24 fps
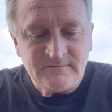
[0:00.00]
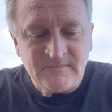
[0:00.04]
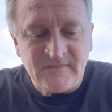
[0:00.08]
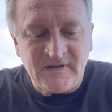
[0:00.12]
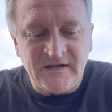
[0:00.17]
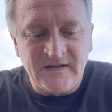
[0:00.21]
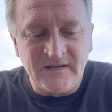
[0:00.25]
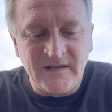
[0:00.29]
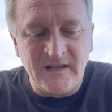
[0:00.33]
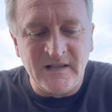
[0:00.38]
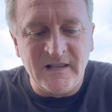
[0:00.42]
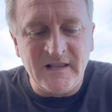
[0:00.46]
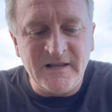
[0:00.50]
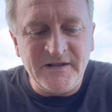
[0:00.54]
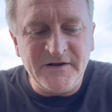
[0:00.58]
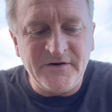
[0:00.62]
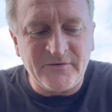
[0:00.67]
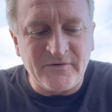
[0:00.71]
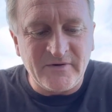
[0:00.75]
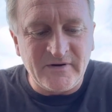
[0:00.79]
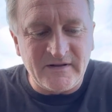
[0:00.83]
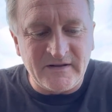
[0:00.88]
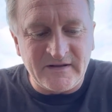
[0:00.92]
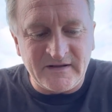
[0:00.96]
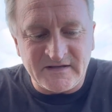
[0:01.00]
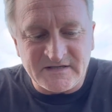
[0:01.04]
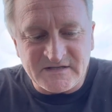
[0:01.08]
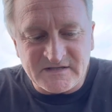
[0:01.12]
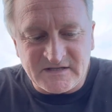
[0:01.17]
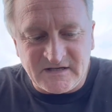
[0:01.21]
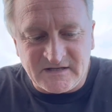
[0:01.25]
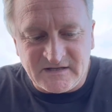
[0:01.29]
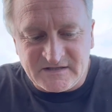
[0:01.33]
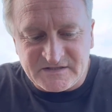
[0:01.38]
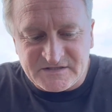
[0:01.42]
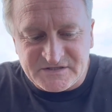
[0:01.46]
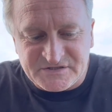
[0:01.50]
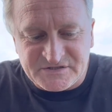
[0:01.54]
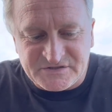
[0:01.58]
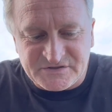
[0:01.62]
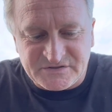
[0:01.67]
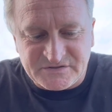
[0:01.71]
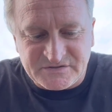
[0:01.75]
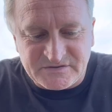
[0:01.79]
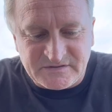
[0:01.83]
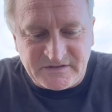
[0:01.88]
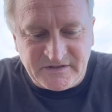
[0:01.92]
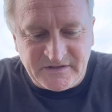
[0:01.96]
Literally,
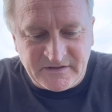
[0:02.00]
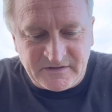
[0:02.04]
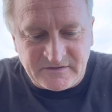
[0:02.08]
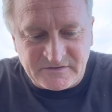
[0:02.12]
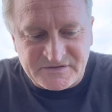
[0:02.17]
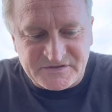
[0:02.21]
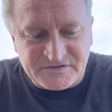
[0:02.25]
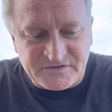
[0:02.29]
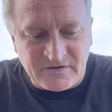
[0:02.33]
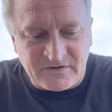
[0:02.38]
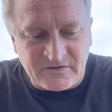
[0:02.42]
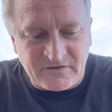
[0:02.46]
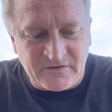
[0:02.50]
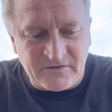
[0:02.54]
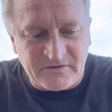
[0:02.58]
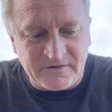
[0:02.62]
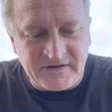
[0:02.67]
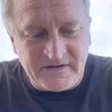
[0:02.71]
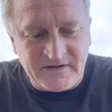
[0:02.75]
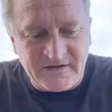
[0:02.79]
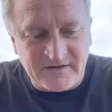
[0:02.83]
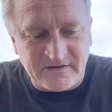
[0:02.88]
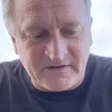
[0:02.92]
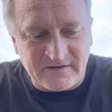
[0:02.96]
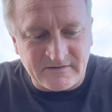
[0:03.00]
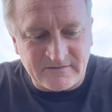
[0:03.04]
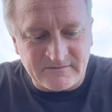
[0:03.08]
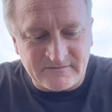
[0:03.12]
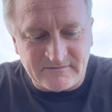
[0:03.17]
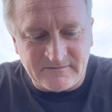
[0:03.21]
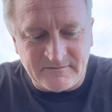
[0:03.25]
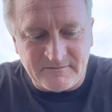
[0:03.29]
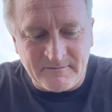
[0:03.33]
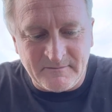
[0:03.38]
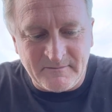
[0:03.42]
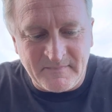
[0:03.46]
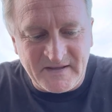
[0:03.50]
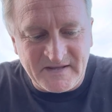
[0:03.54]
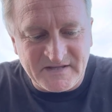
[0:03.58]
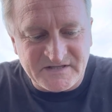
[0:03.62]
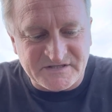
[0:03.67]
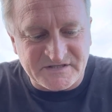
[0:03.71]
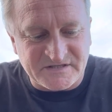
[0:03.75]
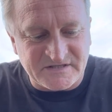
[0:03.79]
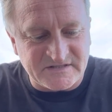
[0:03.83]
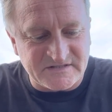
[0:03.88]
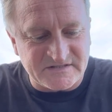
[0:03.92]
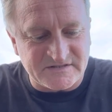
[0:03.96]
Stronghold here
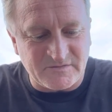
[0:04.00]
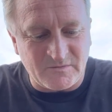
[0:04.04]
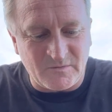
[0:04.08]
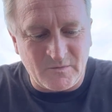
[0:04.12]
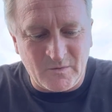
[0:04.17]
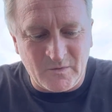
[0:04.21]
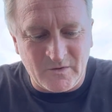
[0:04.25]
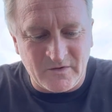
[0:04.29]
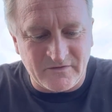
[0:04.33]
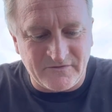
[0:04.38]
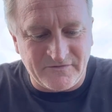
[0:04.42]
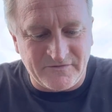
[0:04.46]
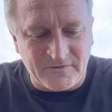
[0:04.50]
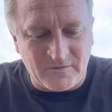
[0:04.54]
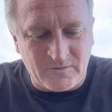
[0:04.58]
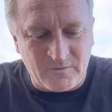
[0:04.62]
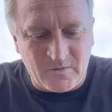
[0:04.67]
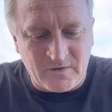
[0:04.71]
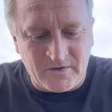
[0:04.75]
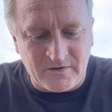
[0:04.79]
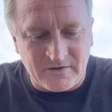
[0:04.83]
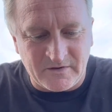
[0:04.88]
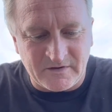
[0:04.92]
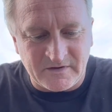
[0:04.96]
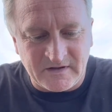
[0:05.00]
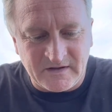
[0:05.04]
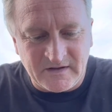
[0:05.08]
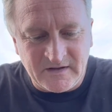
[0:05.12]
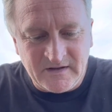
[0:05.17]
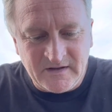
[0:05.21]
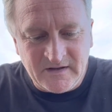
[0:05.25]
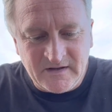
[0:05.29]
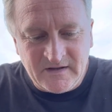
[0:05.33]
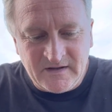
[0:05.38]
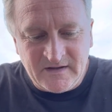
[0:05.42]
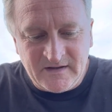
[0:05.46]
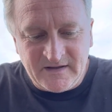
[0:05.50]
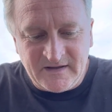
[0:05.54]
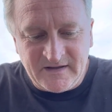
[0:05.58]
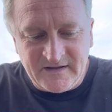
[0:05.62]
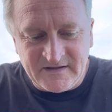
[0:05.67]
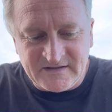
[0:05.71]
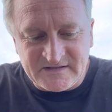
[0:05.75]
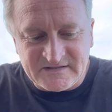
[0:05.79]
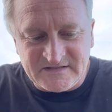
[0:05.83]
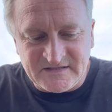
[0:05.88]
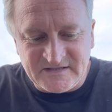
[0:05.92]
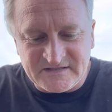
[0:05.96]
mentions word for word
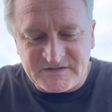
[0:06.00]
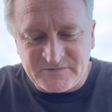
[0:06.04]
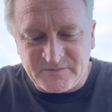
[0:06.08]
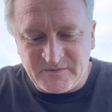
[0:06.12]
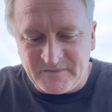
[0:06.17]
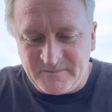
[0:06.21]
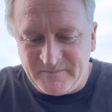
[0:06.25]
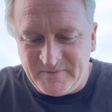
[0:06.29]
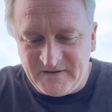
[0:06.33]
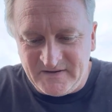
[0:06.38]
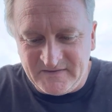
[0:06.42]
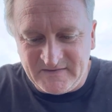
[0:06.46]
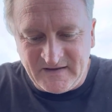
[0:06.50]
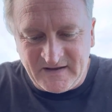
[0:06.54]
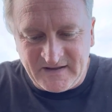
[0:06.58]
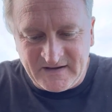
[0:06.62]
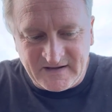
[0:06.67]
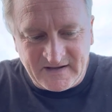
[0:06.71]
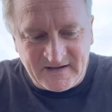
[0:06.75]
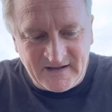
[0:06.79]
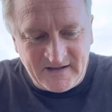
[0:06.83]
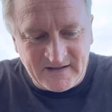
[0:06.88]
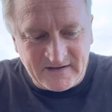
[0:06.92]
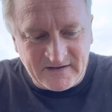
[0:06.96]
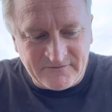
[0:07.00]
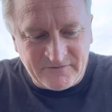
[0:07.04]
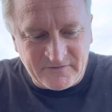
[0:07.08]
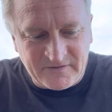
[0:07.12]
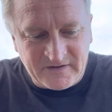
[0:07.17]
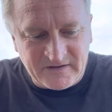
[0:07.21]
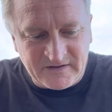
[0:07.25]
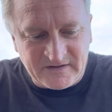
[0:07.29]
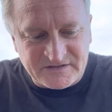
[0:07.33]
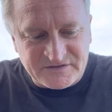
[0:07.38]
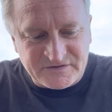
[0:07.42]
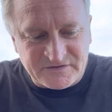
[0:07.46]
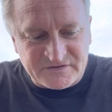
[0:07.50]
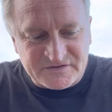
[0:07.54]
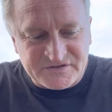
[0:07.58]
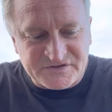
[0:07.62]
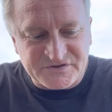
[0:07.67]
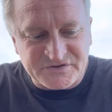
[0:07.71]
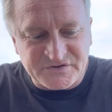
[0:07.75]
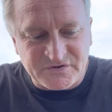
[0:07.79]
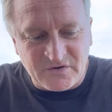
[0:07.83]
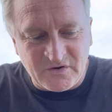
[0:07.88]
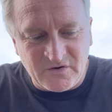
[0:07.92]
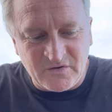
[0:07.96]
is, let's repeat that again if we get into it.
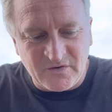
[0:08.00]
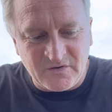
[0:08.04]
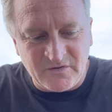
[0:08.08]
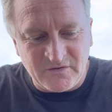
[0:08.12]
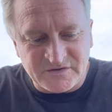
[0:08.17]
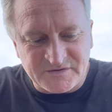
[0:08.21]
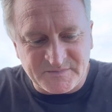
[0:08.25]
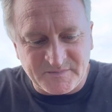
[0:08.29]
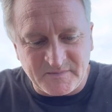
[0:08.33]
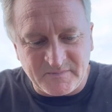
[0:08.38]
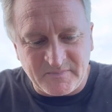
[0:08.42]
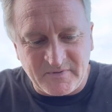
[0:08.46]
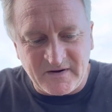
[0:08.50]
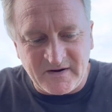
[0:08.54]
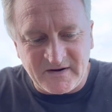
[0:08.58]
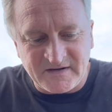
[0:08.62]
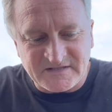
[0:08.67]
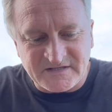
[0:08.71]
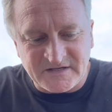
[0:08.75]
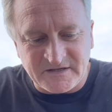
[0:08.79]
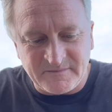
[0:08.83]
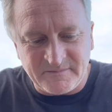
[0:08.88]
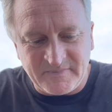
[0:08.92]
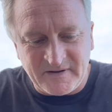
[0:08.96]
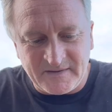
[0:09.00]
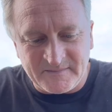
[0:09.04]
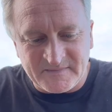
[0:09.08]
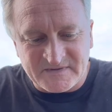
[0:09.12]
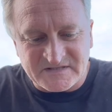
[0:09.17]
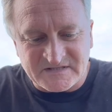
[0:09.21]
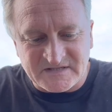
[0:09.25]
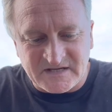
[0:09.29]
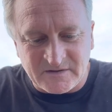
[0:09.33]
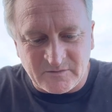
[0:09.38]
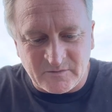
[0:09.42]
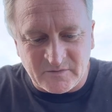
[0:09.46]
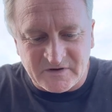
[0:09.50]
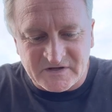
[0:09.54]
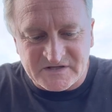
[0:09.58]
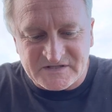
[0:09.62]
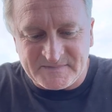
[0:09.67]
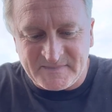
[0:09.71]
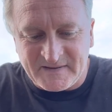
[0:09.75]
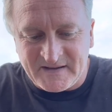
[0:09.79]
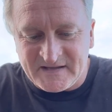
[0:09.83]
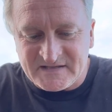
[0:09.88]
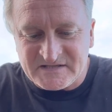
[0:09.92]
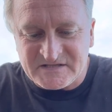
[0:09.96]
Stronghold's proprietary payments network
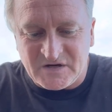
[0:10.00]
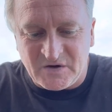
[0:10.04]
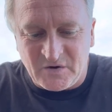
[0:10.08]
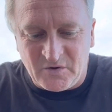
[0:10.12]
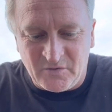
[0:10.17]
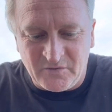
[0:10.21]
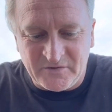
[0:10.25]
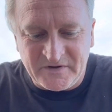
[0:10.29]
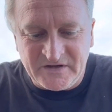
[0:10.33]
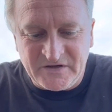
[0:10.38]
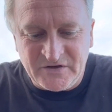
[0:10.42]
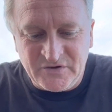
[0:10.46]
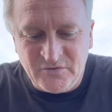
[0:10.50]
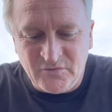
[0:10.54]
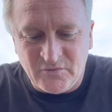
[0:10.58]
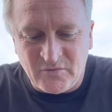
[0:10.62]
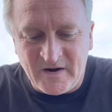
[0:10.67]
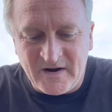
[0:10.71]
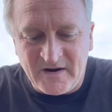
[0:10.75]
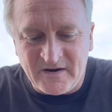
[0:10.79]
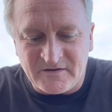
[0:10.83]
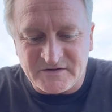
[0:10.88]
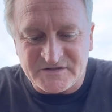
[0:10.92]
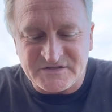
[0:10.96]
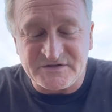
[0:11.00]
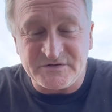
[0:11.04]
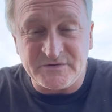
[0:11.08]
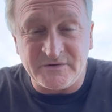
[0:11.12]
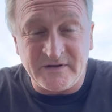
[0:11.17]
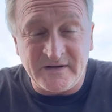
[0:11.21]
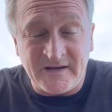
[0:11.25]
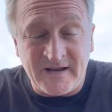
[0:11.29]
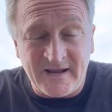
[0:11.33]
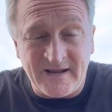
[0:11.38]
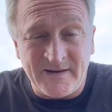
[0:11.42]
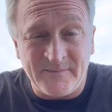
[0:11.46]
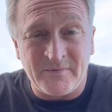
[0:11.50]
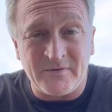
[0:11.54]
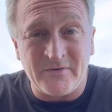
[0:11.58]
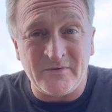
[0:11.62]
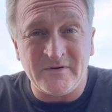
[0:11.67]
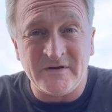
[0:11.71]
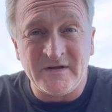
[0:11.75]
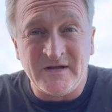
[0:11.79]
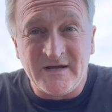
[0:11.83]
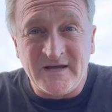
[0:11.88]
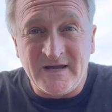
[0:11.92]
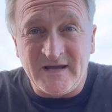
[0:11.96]
spans old and new rails to enable
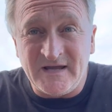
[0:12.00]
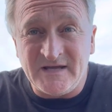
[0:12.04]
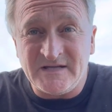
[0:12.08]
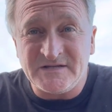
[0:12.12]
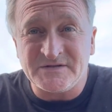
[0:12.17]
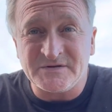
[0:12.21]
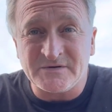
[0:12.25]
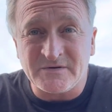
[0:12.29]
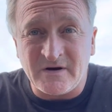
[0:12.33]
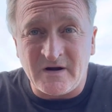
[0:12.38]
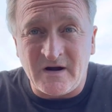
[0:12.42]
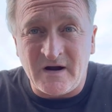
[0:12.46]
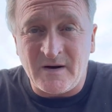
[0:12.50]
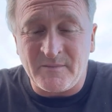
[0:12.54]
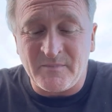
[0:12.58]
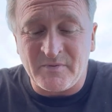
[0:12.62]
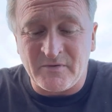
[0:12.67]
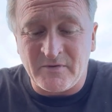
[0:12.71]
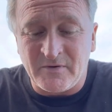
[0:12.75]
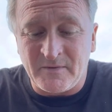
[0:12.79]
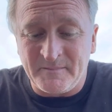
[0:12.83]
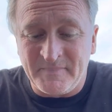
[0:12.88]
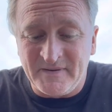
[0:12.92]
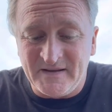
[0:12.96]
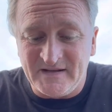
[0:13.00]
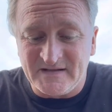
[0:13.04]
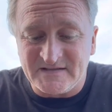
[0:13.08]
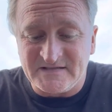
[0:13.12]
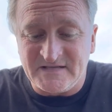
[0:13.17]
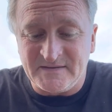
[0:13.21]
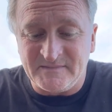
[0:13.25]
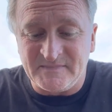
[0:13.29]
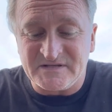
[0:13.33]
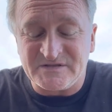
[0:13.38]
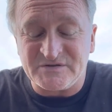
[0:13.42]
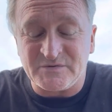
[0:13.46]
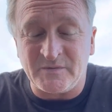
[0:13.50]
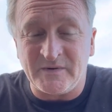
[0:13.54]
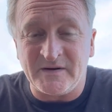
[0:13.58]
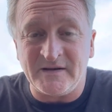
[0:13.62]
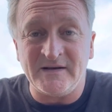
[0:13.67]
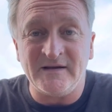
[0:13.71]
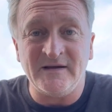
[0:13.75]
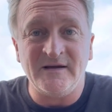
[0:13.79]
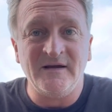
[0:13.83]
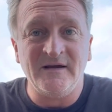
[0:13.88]
interoperability between